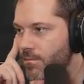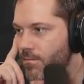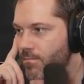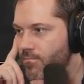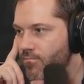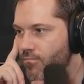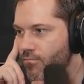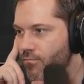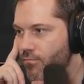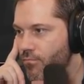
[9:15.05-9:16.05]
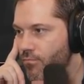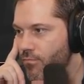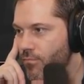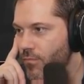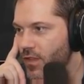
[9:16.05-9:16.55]
Oh yeah. Uh huh.
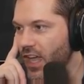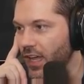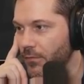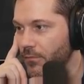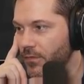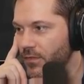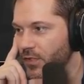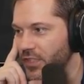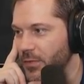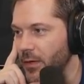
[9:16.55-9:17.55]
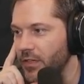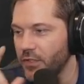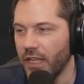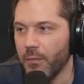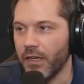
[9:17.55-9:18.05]
Yeah. So we should be able to do
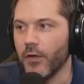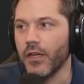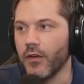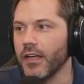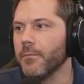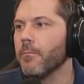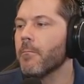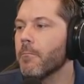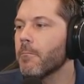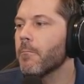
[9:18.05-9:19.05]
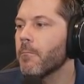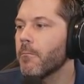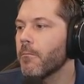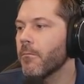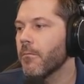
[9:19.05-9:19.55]
that pretty quick, right?
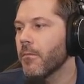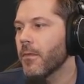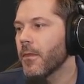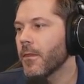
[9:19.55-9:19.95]
Uh huh.